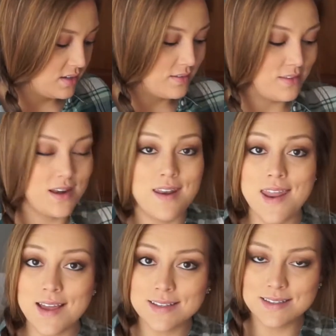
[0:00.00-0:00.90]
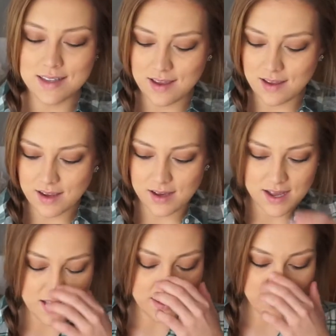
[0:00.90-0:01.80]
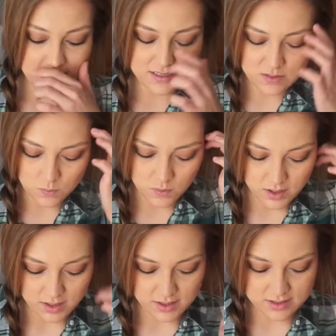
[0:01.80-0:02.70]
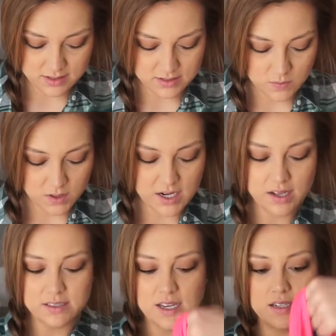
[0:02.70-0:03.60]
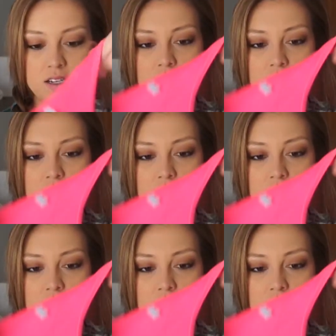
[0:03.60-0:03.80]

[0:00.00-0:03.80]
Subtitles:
And the next thing I got at Dick's was this workout tank